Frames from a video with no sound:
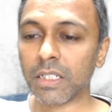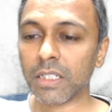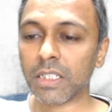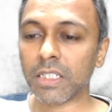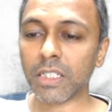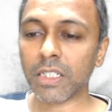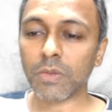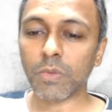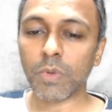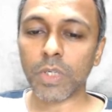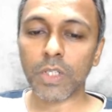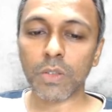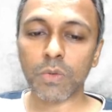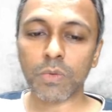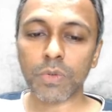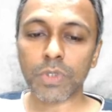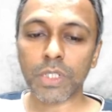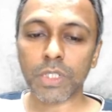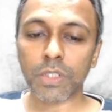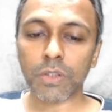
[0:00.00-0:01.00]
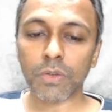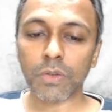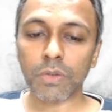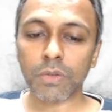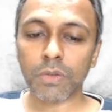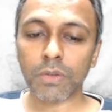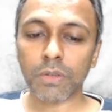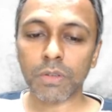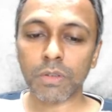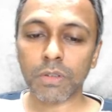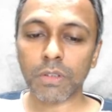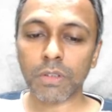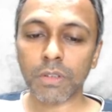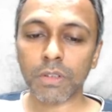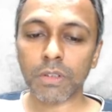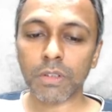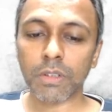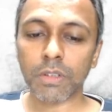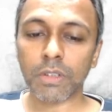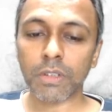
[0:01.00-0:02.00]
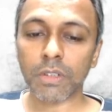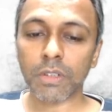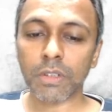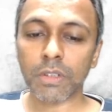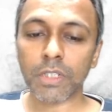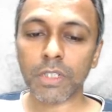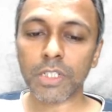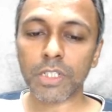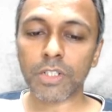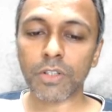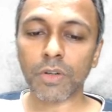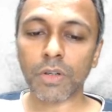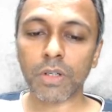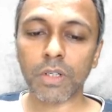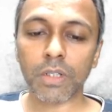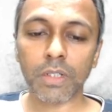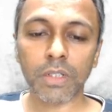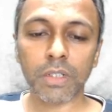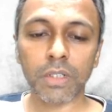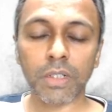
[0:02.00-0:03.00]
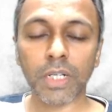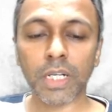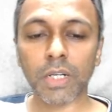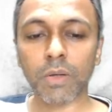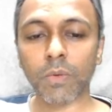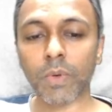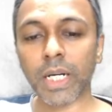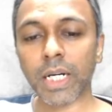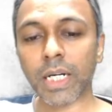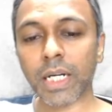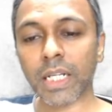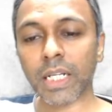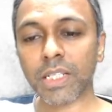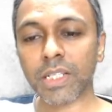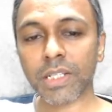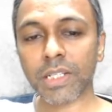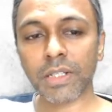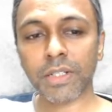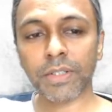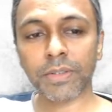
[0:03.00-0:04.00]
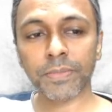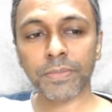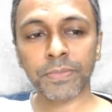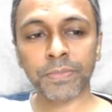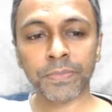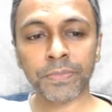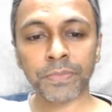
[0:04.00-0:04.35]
is equal to 0 is your required answer.